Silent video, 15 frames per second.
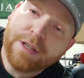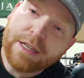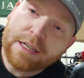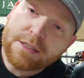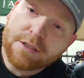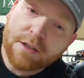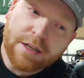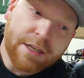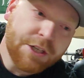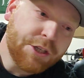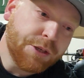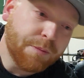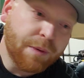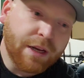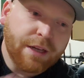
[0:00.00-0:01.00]
that's not an
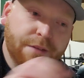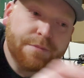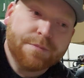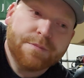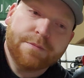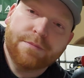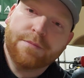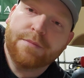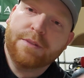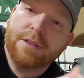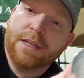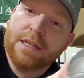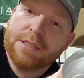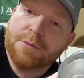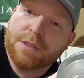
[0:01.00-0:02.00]
issue, but
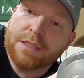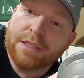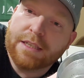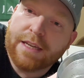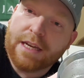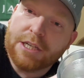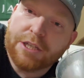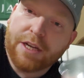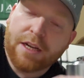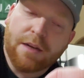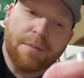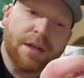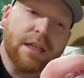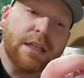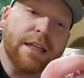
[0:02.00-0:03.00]
that's what's in the catch can.
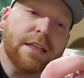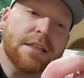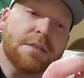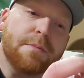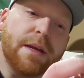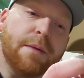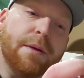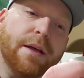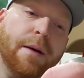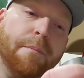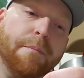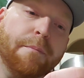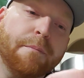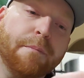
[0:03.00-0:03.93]
I'm going to clean this baby up.